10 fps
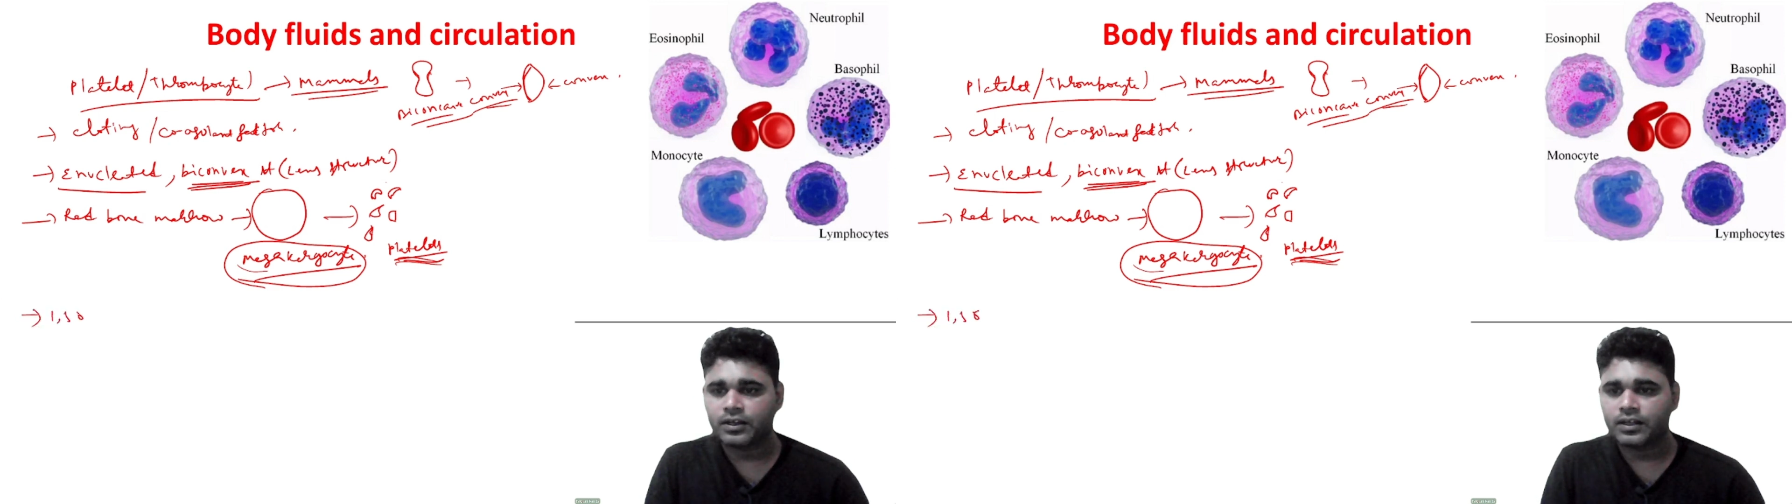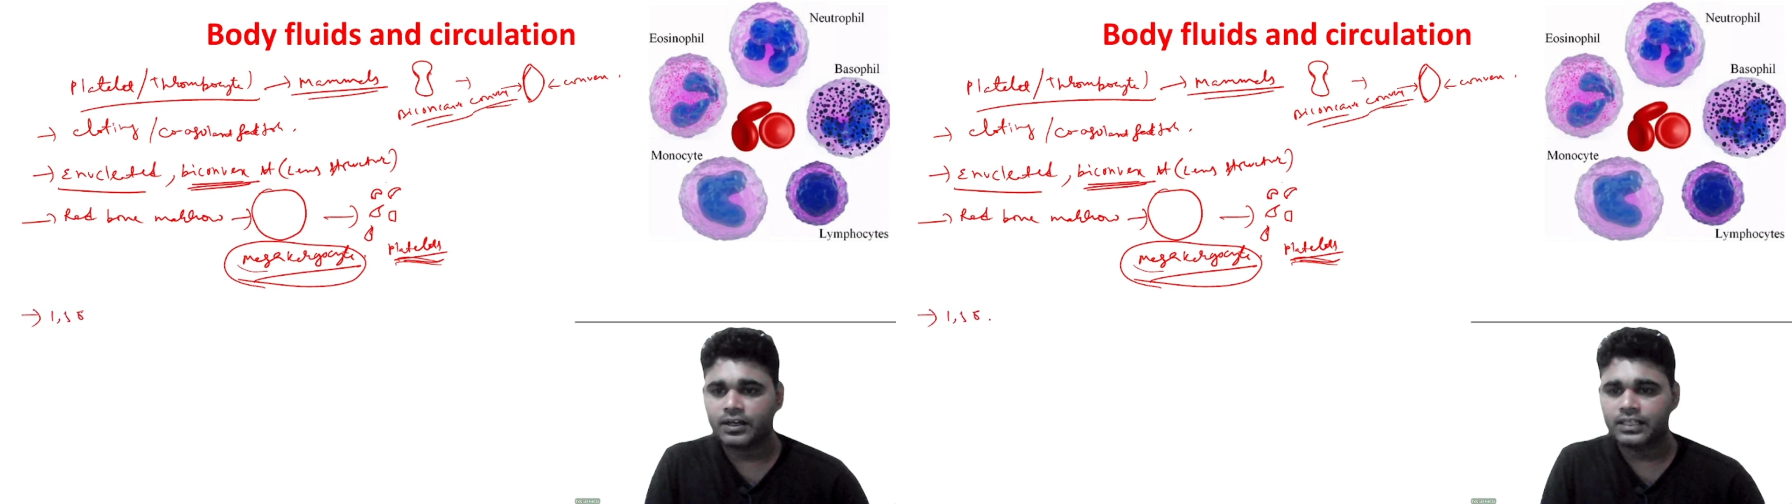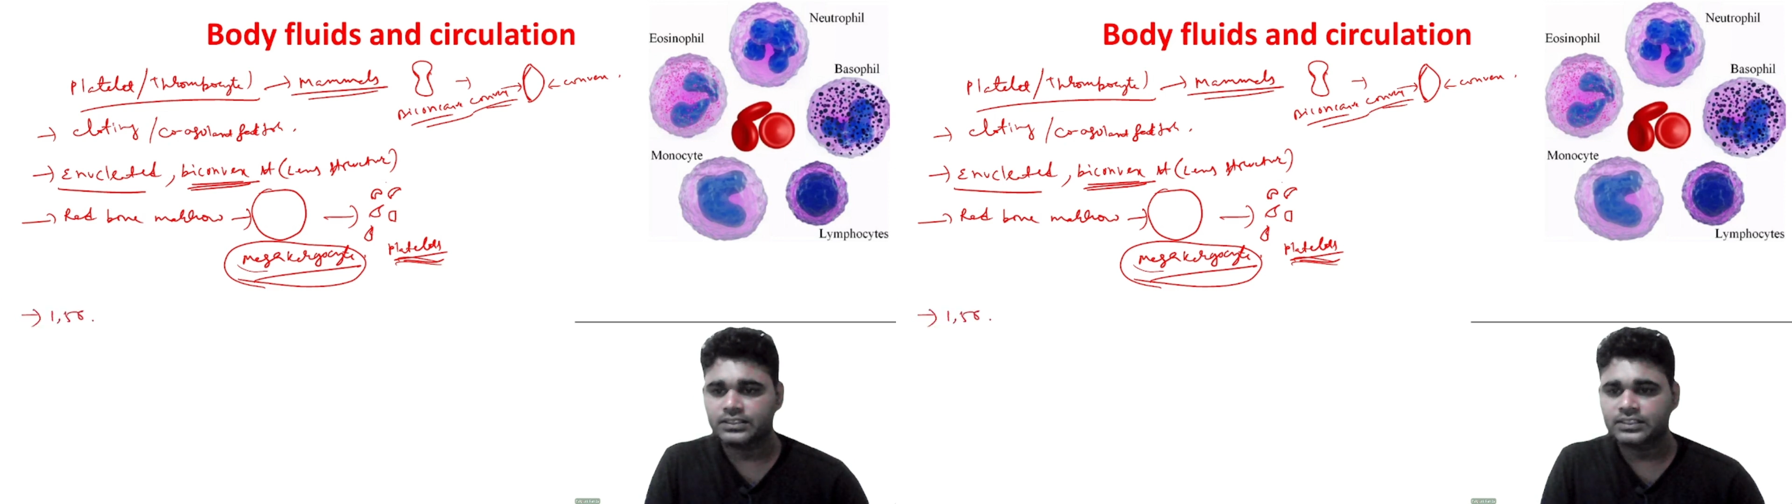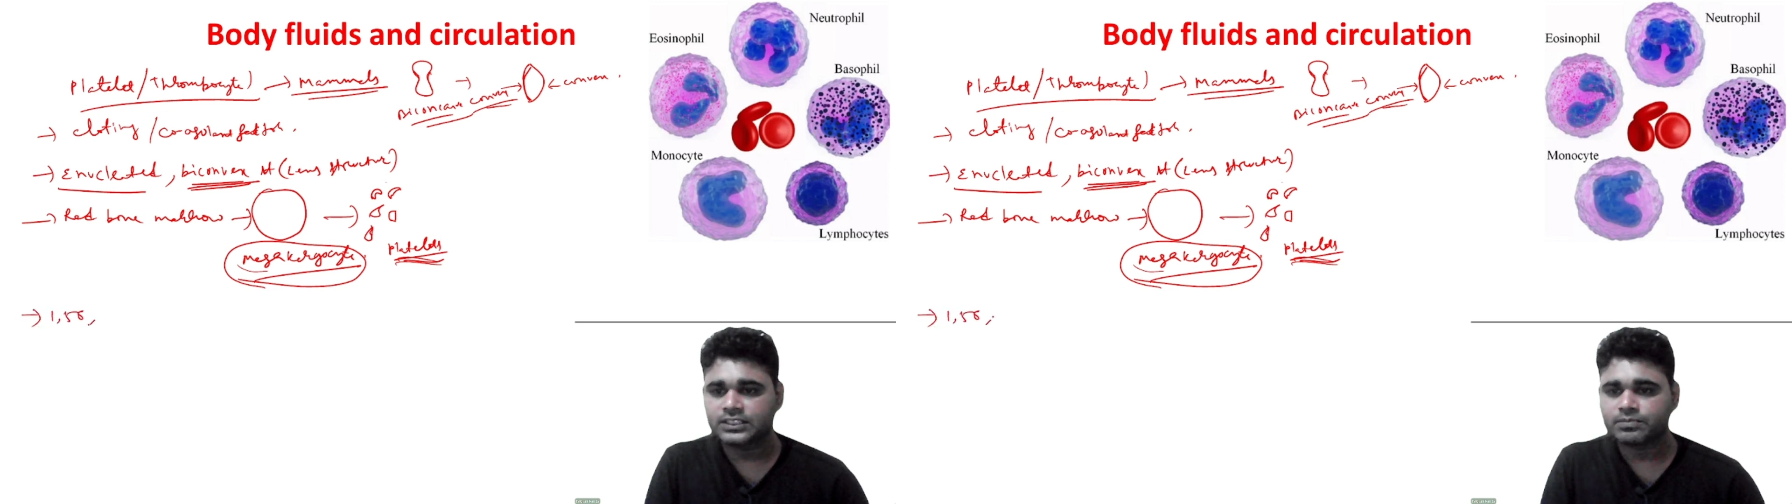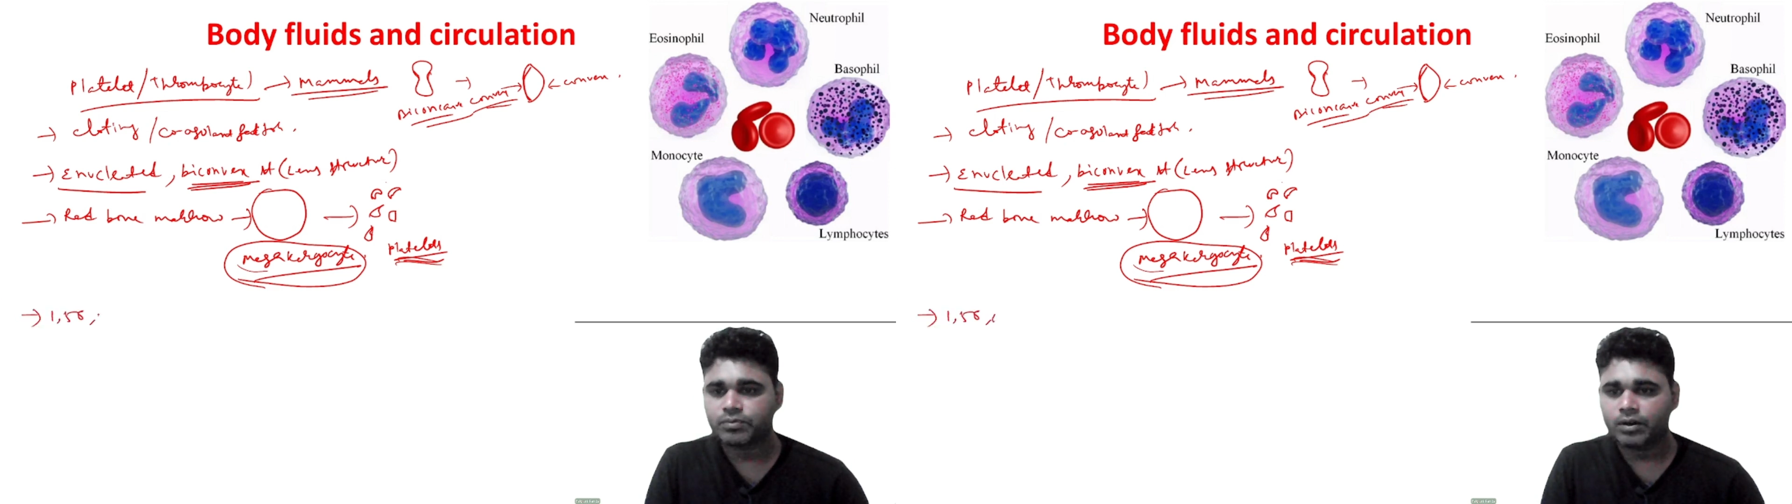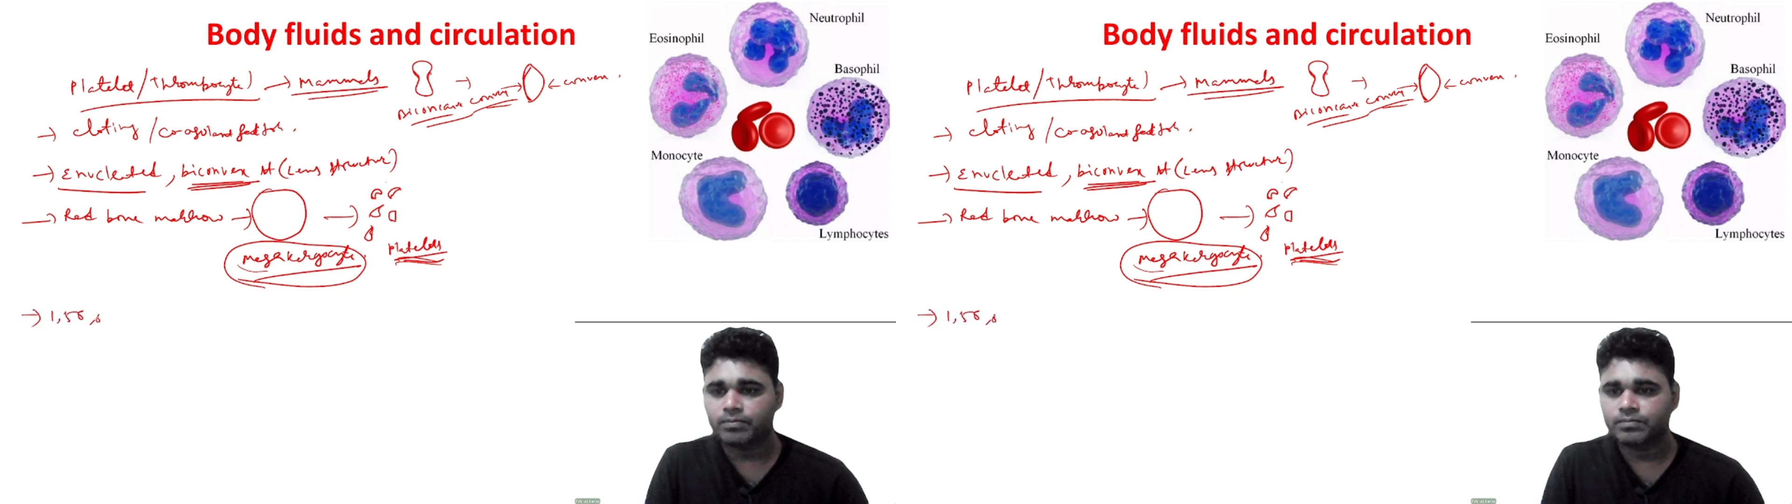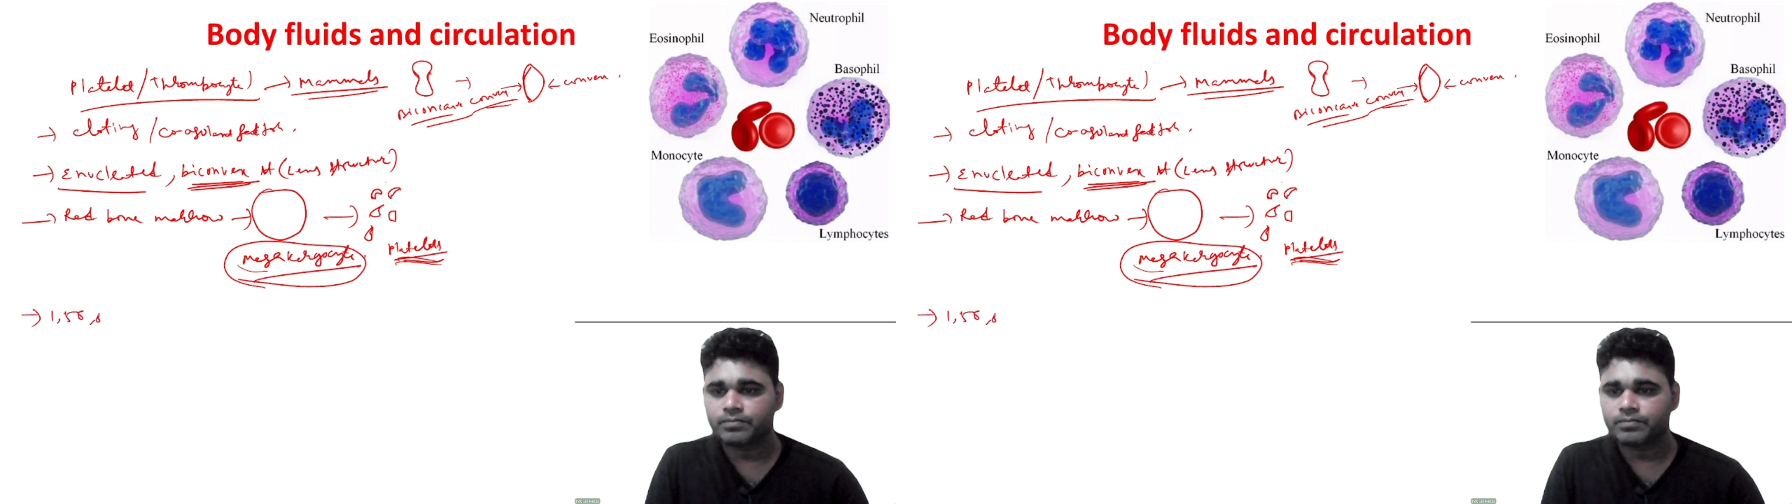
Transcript: ranges from